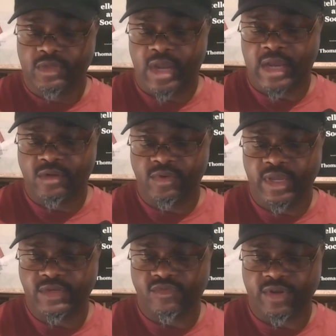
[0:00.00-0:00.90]
I don't
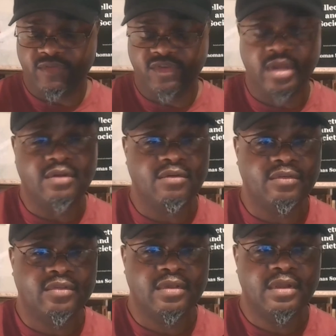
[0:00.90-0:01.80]
hate
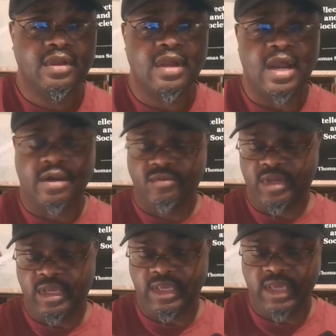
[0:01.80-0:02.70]
transgenders. I don't
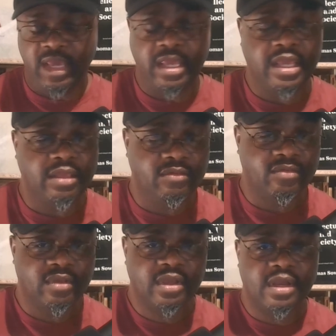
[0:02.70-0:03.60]
hate
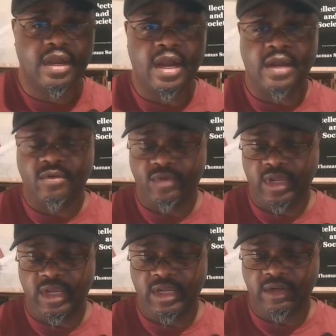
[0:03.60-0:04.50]
gays. I don't
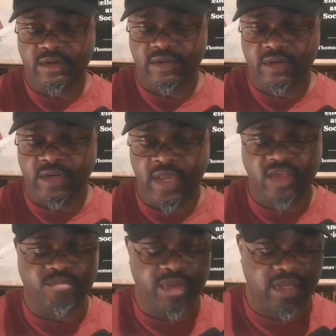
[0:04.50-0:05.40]
hate
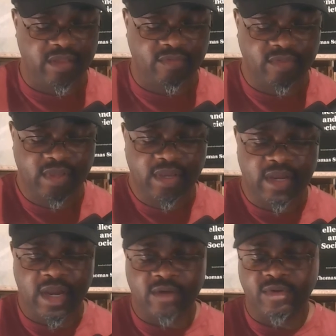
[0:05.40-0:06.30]
lesbians.
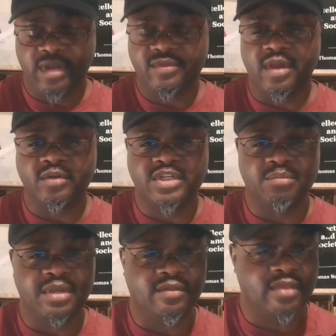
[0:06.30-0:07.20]
I don't hate the
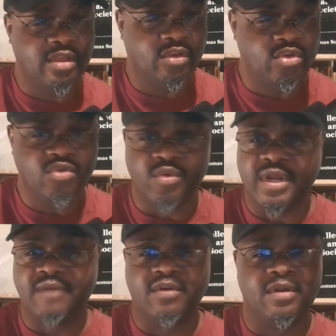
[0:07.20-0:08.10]
LGBTQ,
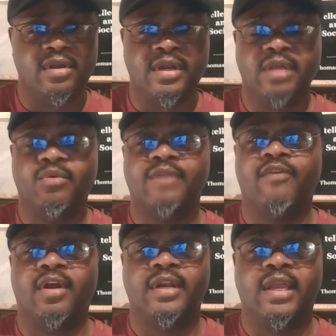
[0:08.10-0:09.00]
whatever, and anyone
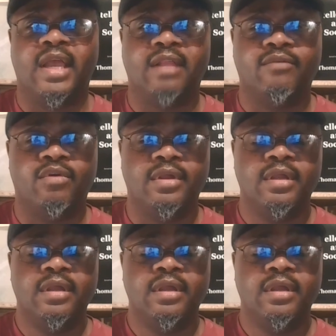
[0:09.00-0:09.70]
fall in that category.